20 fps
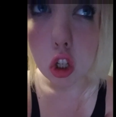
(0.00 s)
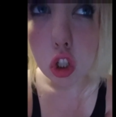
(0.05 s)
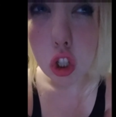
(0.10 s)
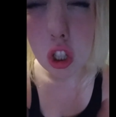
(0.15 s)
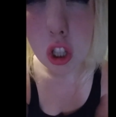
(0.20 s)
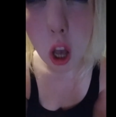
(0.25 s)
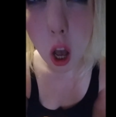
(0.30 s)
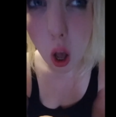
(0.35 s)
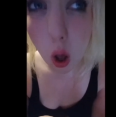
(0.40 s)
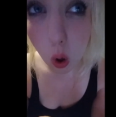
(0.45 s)

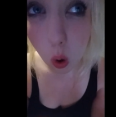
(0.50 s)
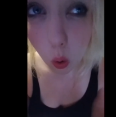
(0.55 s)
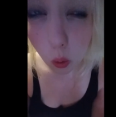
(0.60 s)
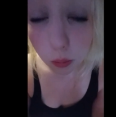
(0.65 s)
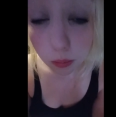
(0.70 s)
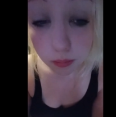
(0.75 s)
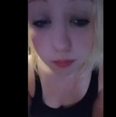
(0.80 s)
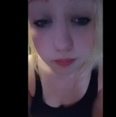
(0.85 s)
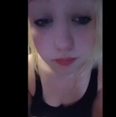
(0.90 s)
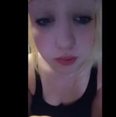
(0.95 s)

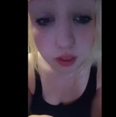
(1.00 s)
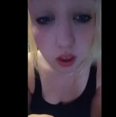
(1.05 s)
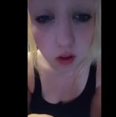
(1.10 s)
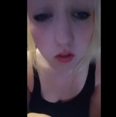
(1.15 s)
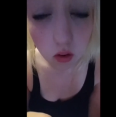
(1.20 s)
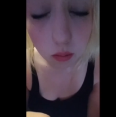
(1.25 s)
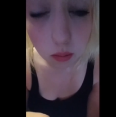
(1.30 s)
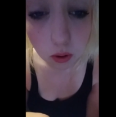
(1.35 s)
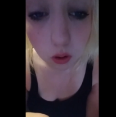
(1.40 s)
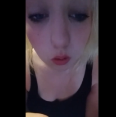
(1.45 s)
So,
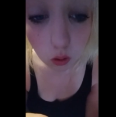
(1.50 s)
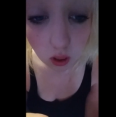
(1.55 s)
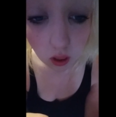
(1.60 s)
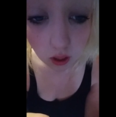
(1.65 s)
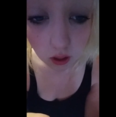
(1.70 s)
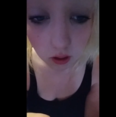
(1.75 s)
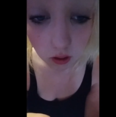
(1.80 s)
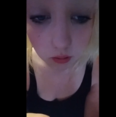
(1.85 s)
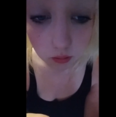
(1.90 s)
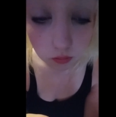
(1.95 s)
after
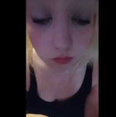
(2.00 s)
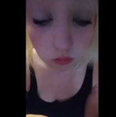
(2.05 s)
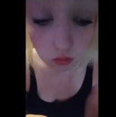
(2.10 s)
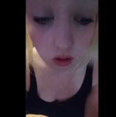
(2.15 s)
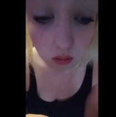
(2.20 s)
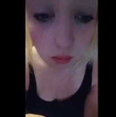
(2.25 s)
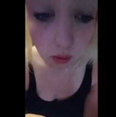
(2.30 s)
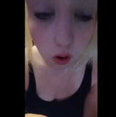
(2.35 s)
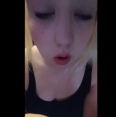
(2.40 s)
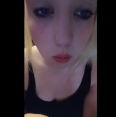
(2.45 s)
puking
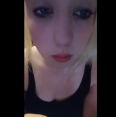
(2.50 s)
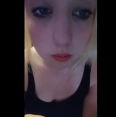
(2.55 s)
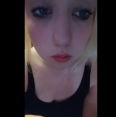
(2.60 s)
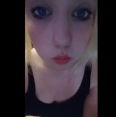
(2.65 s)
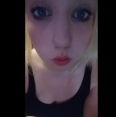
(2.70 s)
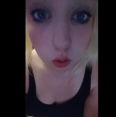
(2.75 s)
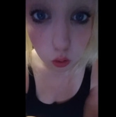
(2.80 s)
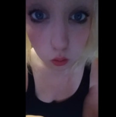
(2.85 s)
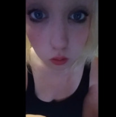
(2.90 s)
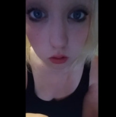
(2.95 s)
in my
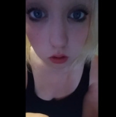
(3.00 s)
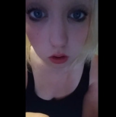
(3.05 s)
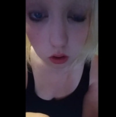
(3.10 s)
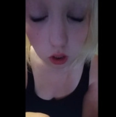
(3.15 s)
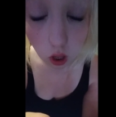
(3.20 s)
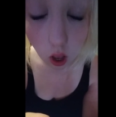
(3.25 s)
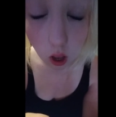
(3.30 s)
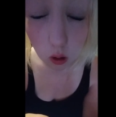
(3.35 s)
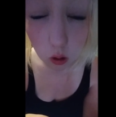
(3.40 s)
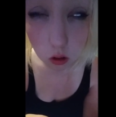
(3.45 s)
open
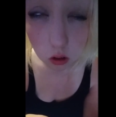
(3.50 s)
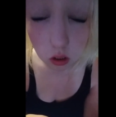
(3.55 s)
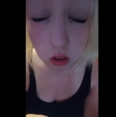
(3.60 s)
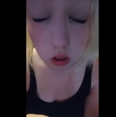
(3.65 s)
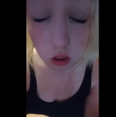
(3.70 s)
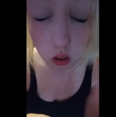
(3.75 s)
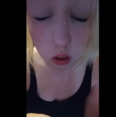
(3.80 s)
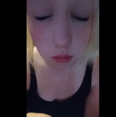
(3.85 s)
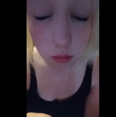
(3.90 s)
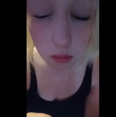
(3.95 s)
wounds, I was
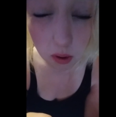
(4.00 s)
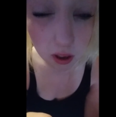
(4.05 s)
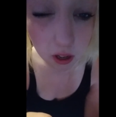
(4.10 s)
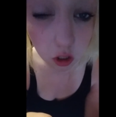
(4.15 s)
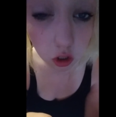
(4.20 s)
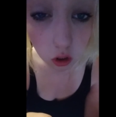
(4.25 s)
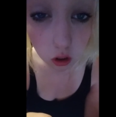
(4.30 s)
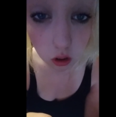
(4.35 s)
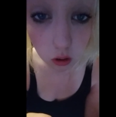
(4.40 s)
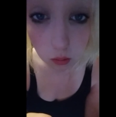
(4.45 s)
in
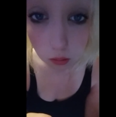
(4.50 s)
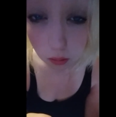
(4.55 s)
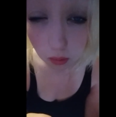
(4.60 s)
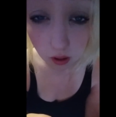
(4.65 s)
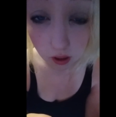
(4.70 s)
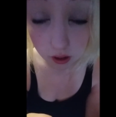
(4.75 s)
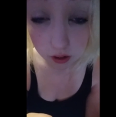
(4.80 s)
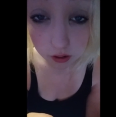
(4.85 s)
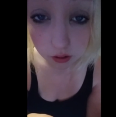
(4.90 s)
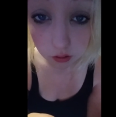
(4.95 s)
major
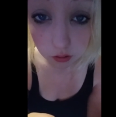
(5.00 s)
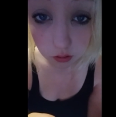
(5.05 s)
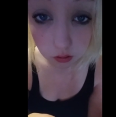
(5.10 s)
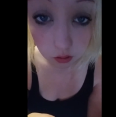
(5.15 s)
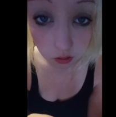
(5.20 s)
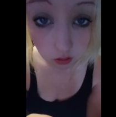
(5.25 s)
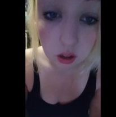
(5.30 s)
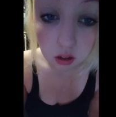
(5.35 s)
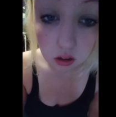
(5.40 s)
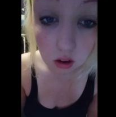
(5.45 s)
pain,
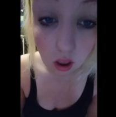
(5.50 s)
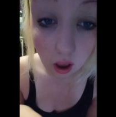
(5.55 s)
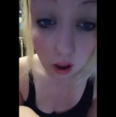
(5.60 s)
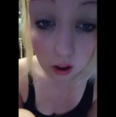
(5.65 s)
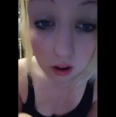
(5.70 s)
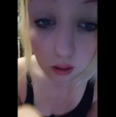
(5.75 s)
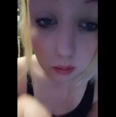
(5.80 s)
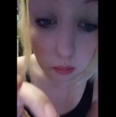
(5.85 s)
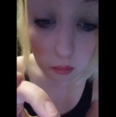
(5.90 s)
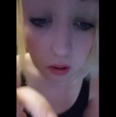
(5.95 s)
eating
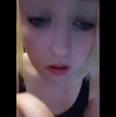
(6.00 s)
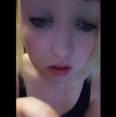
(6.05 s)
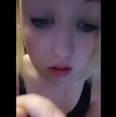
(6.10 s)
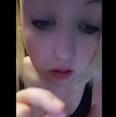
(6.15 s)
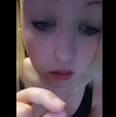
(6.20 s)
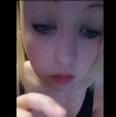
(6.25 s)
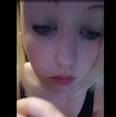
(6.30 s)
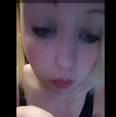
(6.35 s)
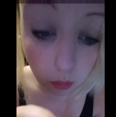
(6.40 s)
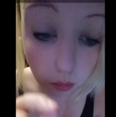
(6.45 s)
tiny bits
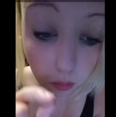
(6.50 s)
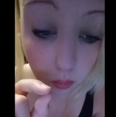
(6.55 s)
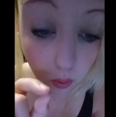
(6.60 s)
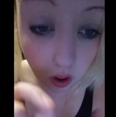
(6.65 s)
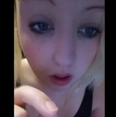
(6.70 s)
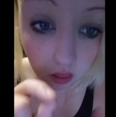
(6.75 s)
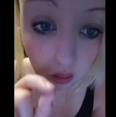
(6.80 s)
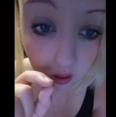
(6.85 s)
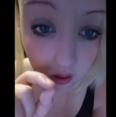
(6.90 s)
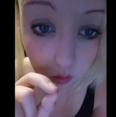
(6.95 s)
of
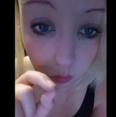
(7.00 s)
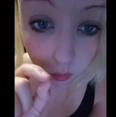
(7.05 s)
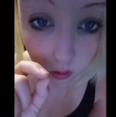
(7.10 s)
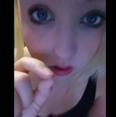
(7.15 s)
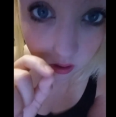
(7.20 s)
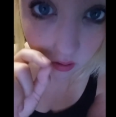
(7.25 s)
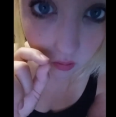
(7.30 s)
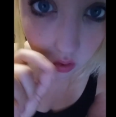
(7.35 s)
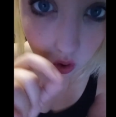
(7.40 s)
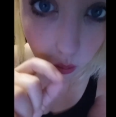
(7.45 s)
bread like what
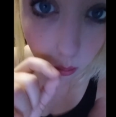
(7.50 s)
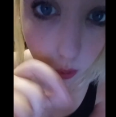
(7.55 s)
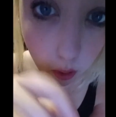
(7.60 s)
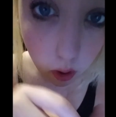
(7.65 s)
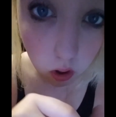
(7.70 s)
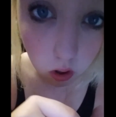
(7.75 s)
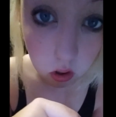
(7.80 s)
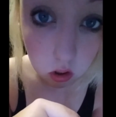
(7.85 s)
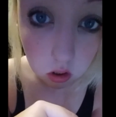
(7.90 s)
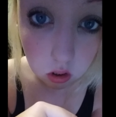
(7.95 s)
you give to
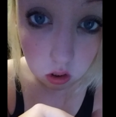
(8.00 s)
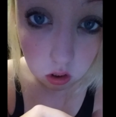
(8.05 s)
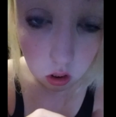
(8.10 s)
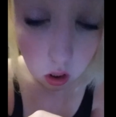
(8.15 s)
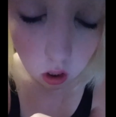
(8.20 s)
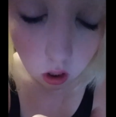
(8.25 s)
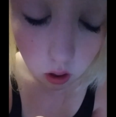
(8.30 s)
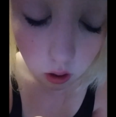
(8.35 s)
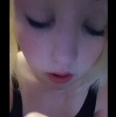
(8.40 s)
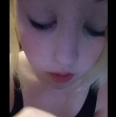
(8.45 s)
birds.
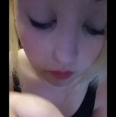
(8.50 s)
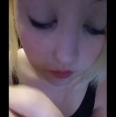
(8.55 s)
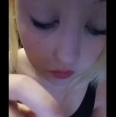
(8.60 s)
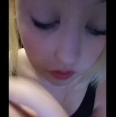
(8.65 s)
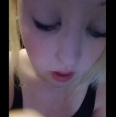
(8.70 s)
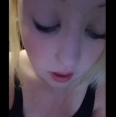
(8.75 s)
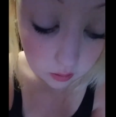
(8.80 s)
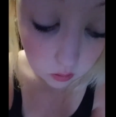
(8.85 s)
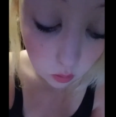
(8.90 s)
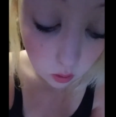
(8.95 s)

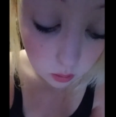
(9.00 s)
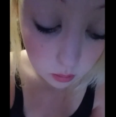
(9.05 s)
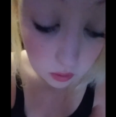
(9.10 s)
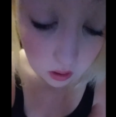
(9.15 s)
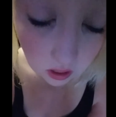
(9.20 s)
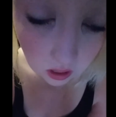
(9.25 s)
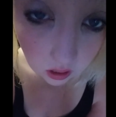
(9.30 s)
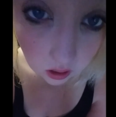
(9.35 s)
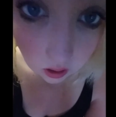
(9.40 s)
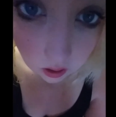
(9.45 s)
That's what I've been
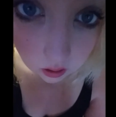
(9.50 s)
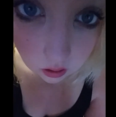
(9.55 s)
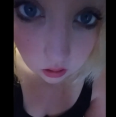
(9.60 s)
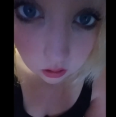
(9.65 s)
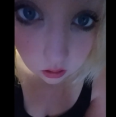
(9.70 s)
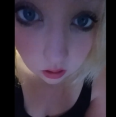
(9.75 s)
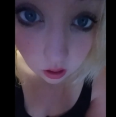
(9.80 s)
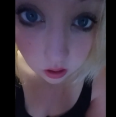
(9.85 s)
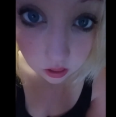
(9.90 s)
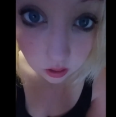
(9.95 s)
eating
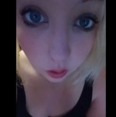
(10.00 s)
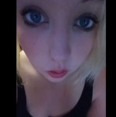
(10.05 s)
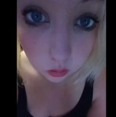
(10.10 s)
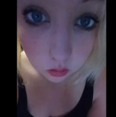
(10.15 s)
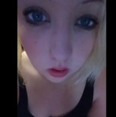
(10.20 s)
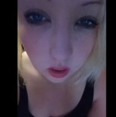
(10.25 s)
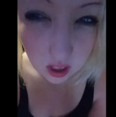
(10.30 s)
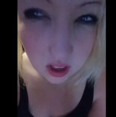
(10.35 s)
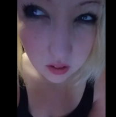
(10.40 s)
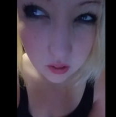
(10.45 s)
and I
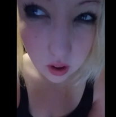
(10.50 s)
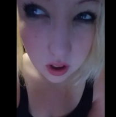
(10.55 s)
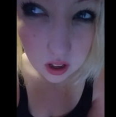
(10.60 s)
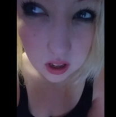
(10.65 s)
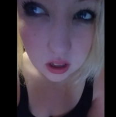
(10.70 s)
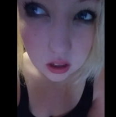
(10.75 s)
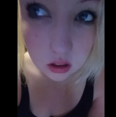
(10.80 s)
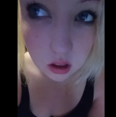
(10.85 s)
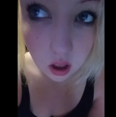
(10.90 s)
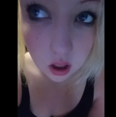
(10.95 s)
was like, if I
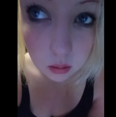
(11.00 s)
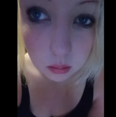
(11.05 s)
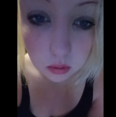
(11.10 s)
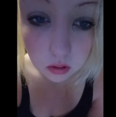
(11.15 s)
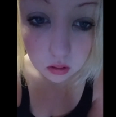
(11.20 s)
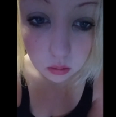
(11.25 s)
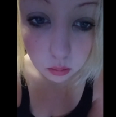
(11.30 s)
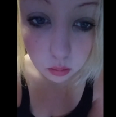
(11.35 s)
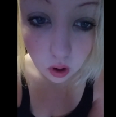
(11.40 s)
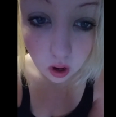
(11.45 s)
can eat tiny
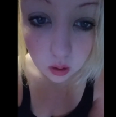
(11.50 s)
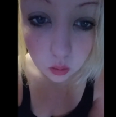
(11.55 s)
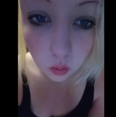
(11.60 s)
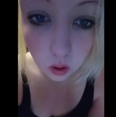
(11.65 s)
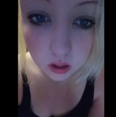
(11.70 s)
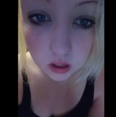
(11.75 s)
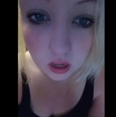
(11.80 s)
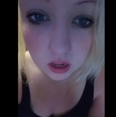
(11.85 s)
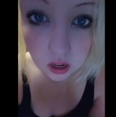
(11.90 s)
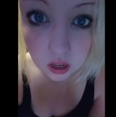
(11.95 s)
bits of bread,
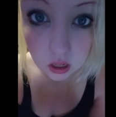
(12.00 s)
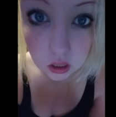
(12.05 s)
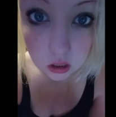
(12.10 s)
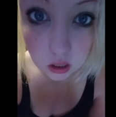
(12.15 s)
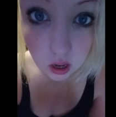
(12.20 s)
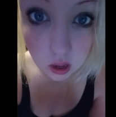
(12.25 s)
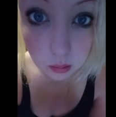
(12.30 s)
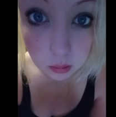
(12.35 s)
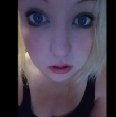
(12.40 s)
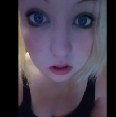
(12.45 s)
why can't I eat
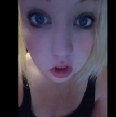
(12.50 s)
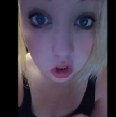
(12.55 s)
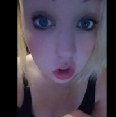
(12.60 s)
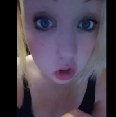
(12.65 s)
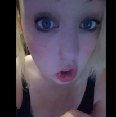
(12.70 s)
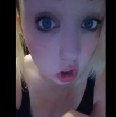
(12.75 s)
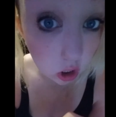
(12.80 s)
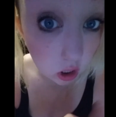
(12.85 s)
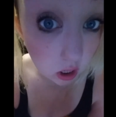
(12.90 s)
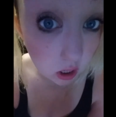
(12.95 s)
tiny bits of
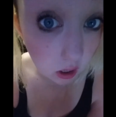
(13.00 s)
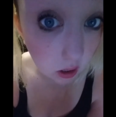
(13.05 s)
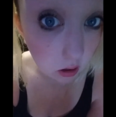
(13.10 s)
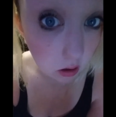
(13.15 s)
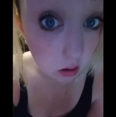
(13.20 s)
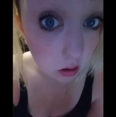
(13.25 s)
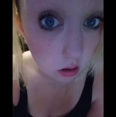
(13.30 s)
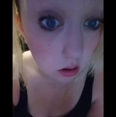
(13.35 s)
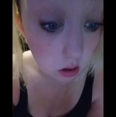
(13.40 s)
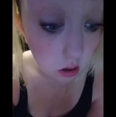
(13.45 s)
turkey?
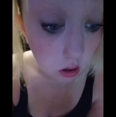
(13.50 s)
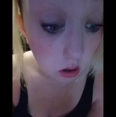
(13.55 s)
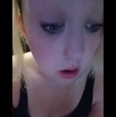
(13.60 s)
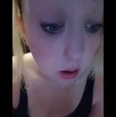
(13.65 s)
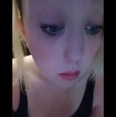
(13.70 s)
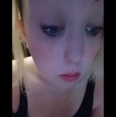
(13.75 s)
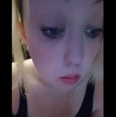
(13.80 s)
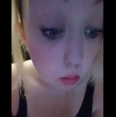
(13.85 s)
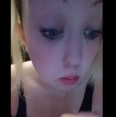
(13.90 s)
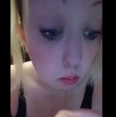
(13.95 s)

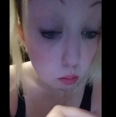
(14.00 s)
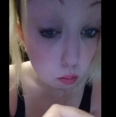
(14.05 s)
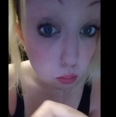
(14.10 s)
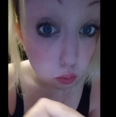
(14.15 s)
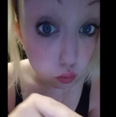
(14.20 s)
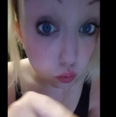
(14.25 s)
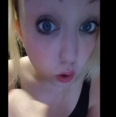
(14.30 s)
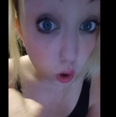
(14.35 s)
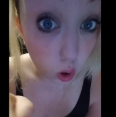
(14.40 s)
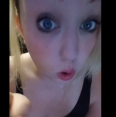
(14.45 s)

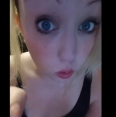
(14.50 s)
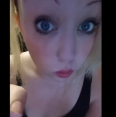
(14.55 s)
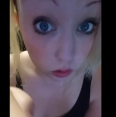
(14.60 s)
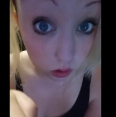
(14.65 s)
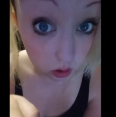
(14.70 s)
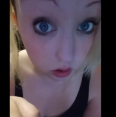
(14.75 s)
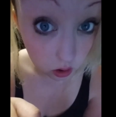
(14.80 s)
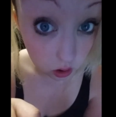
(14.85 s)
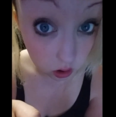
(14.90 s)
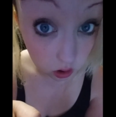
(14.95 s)

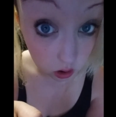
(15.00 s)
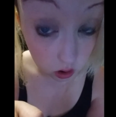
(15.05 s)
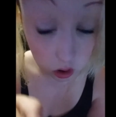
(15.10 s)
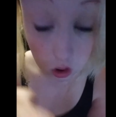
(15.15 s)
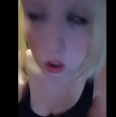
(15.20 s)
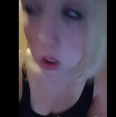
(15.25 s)
Gross.